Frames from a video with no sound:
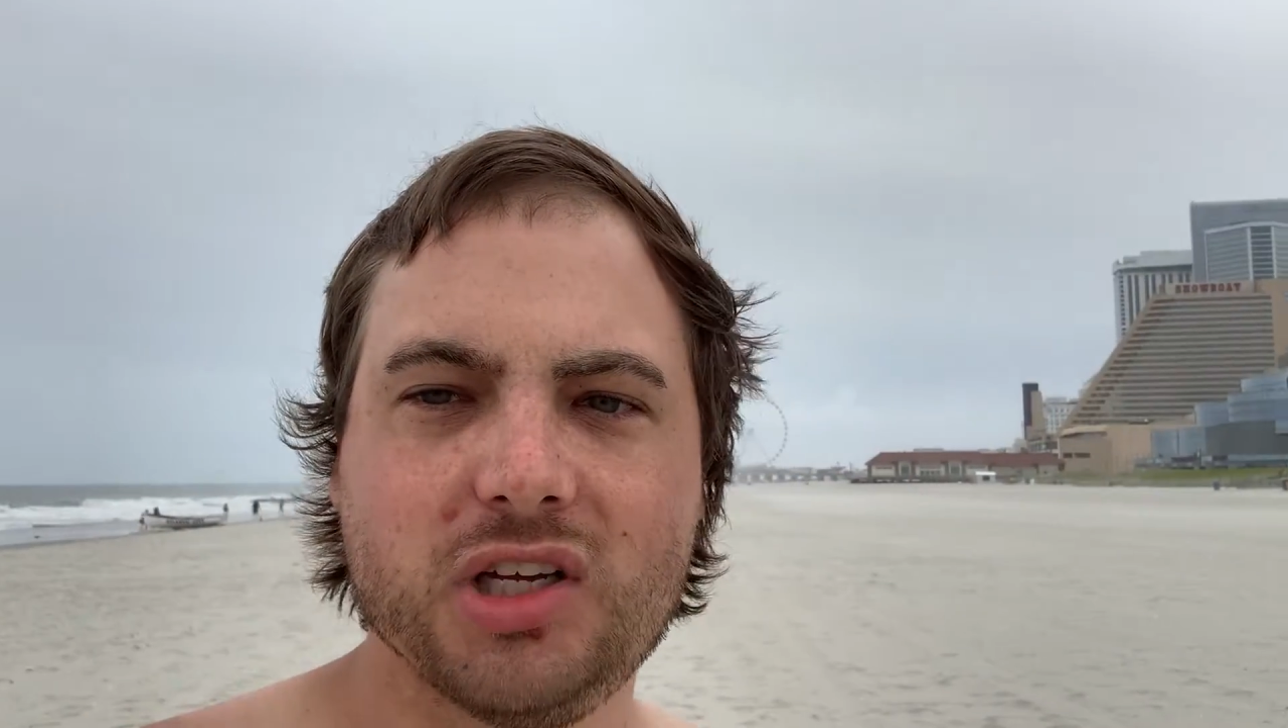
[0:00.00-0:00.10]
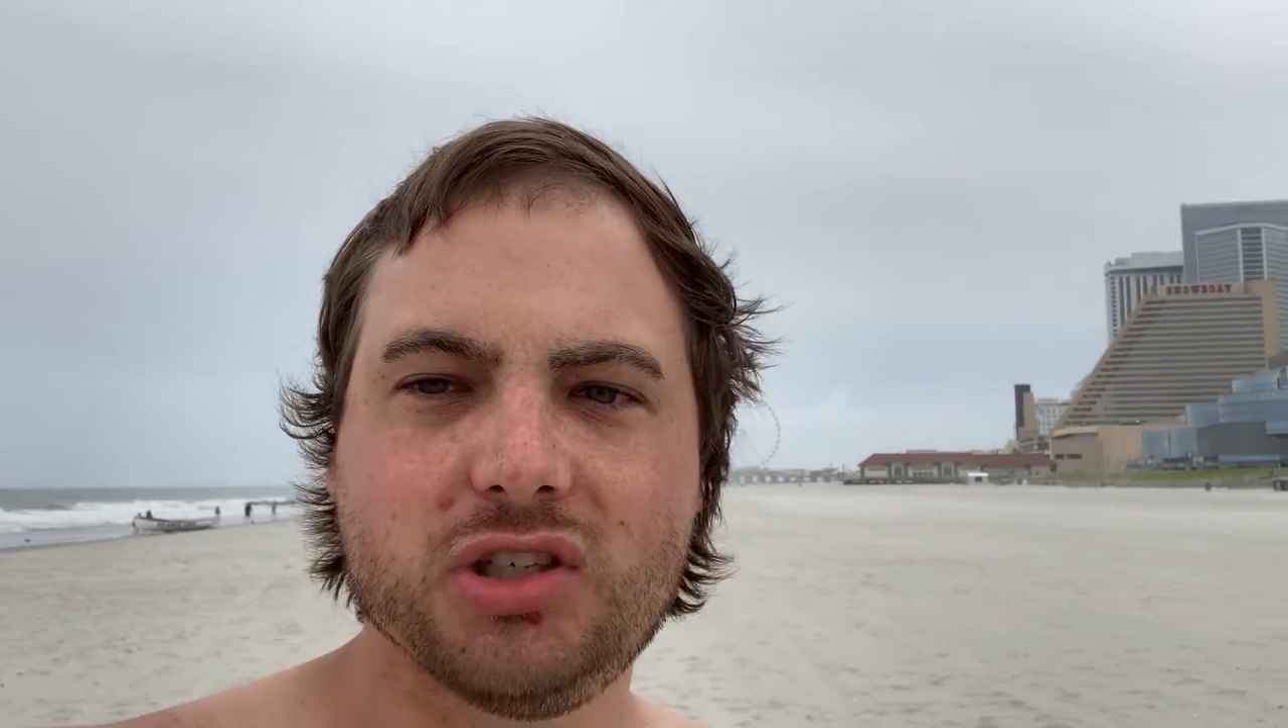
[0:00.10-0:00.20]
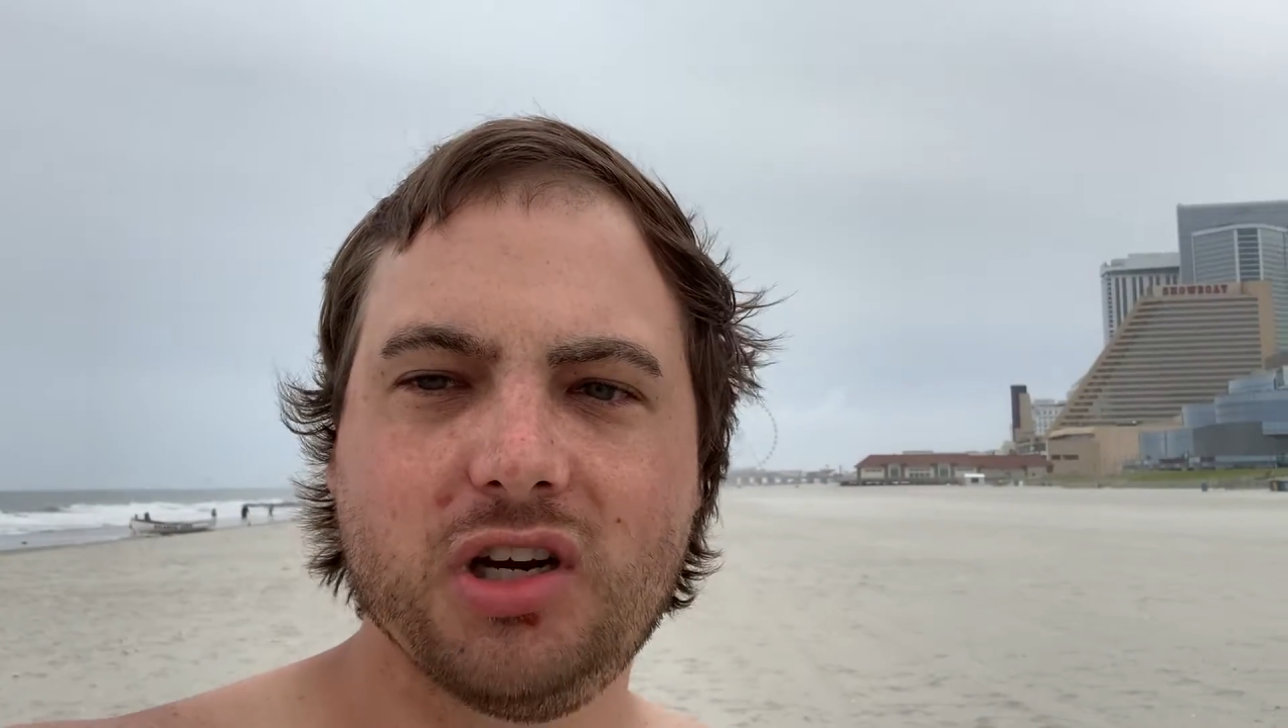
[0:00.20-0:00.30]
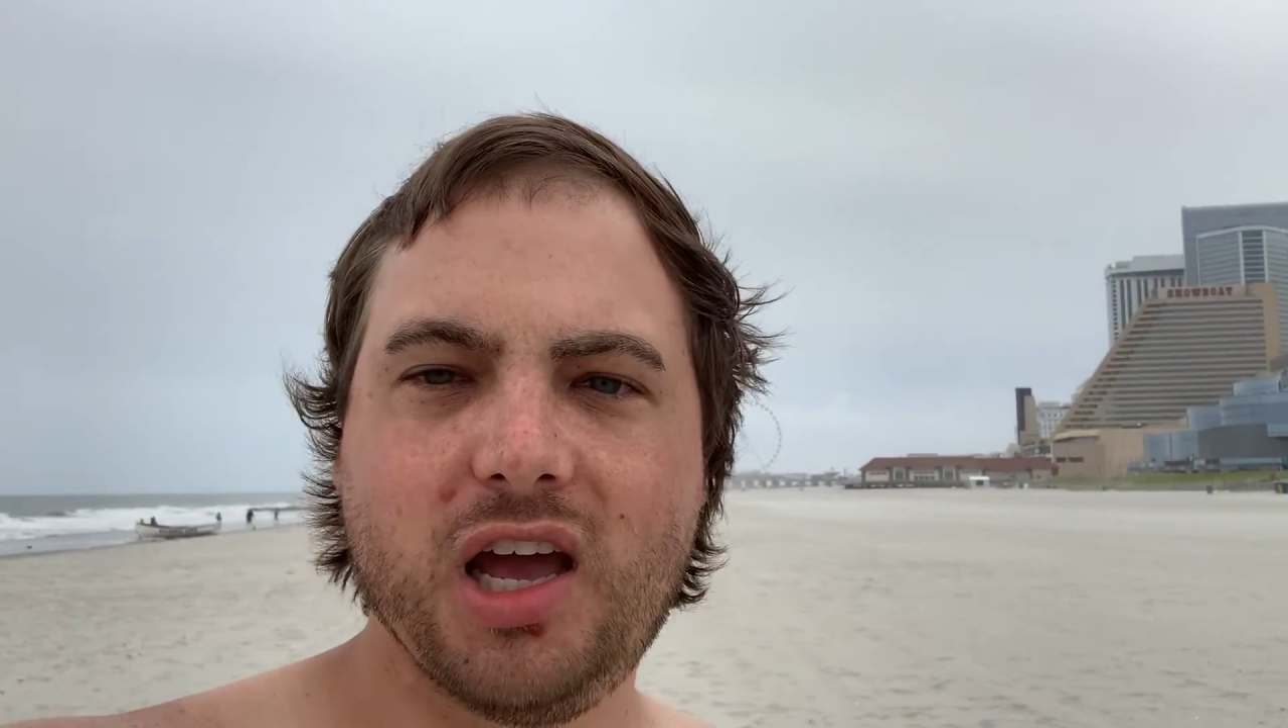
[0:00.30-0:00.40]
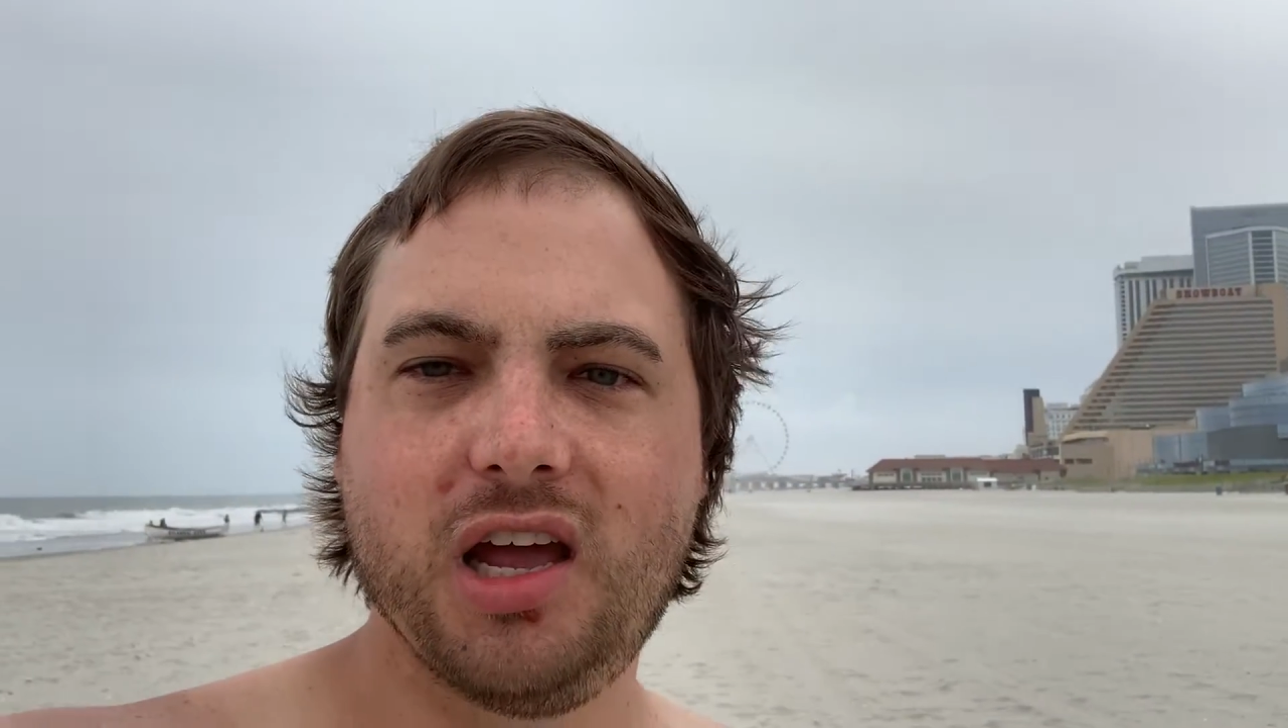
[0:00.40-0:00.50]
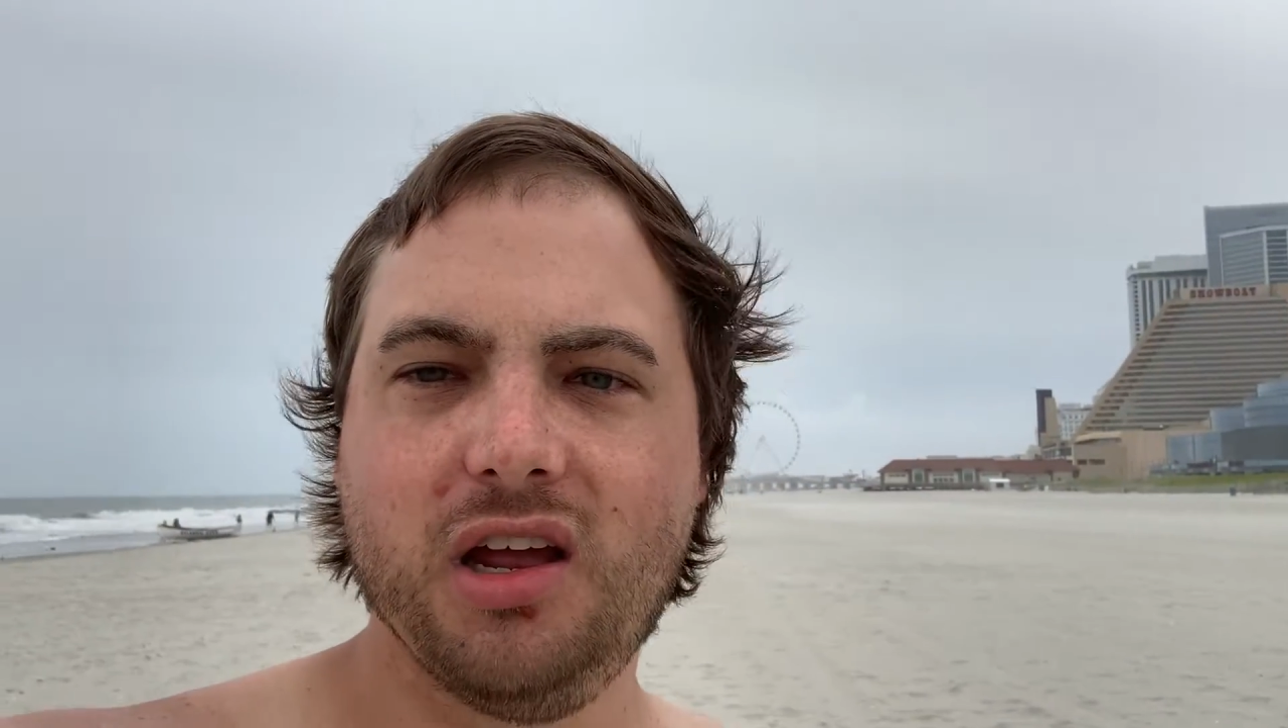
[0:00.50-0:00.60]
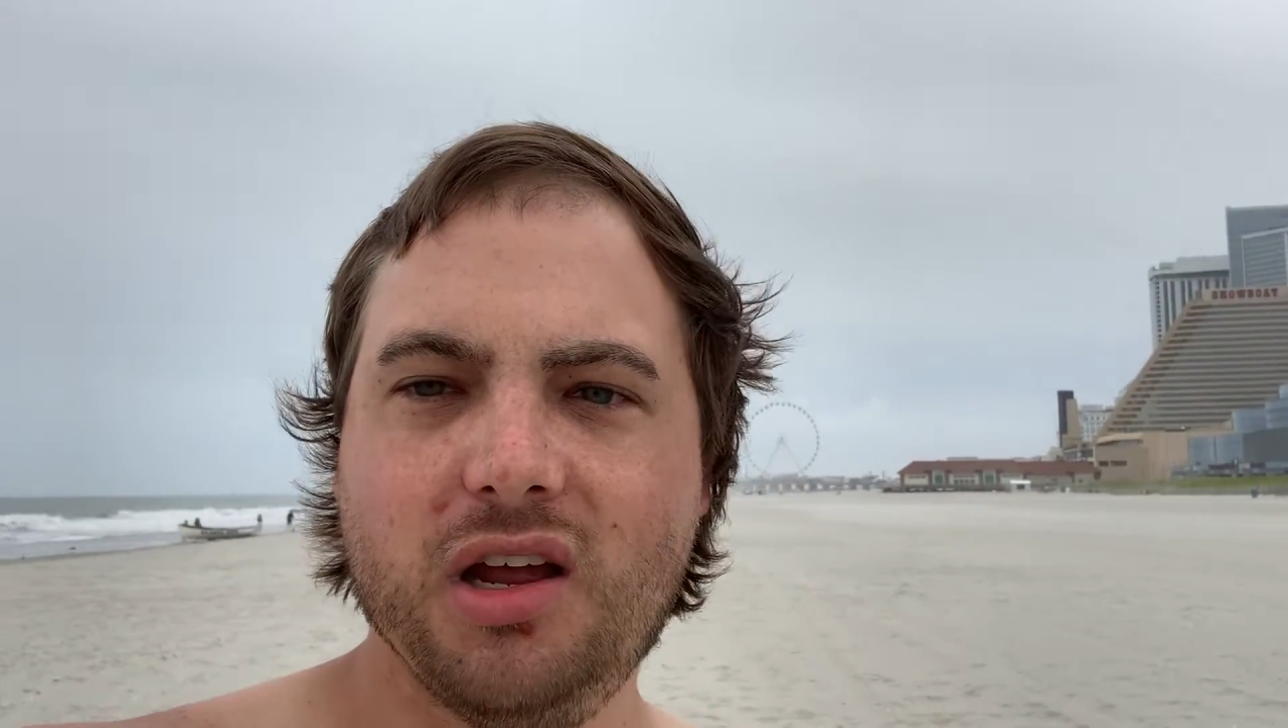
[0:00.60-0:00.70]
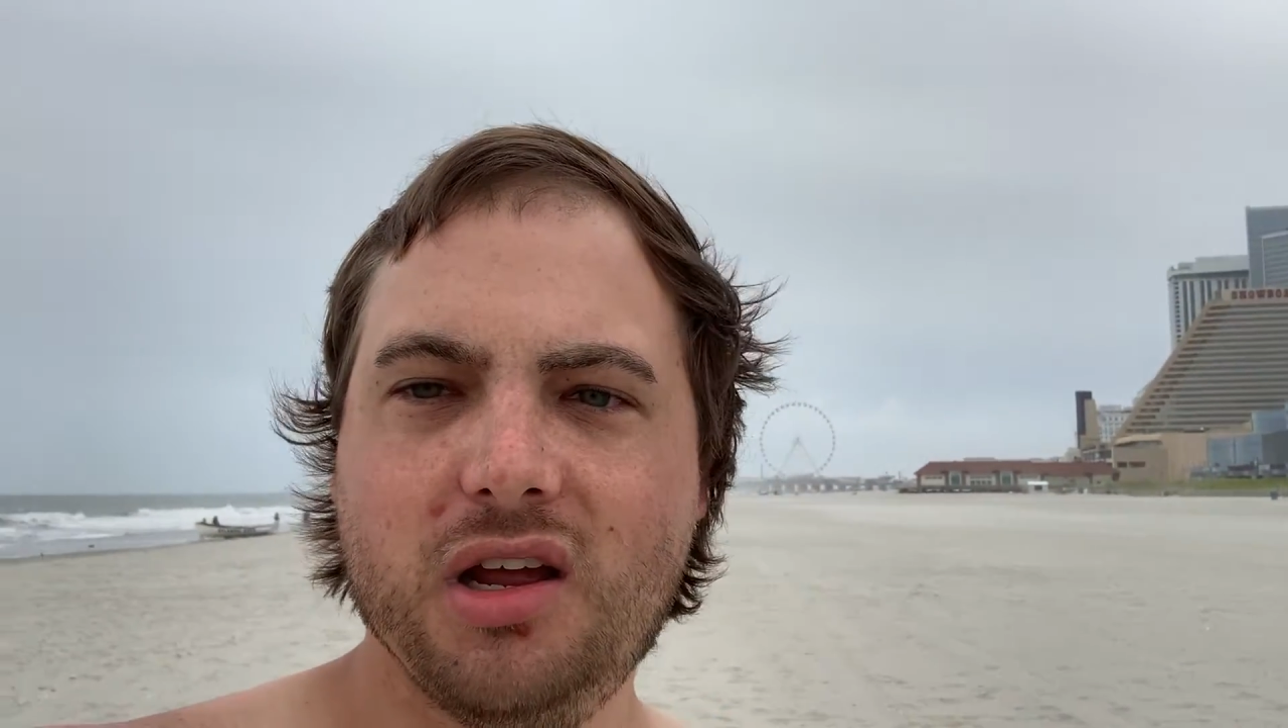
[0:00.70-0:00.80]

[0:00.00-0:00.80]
yesterday.